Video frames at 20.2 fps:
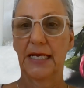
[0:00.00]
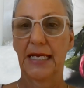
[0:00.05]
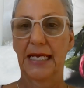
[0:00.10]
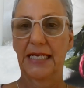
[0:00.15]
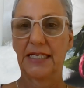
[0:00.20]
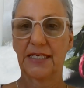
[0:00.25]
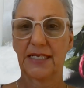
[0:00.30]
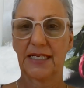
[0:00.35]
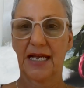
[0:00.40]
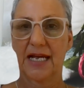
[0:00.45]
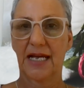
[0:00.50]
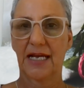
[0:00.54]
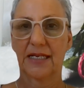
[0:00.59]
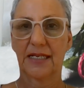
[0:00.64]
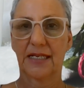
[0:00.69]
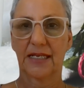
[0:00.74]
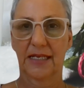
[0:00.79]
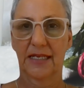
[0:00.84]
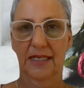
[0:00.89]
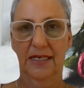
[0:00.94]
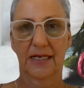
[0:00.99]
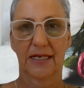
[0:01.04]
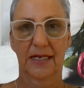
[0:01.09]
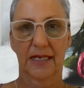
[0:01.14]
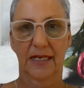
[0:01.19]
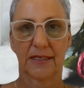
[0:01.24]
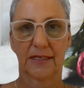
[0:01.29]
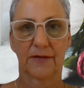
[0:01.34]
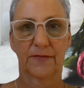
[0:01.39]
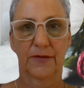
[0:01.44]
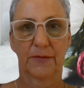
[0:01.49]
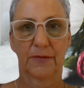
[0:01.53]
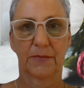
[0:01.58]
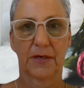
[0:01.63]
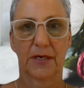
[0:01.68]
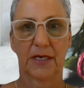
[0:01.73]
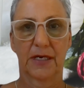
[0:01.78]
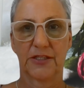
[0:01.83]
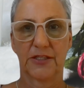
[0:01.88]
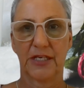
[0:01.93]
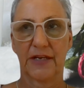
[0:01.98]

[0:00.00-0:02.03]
and you can't get it out of your mind.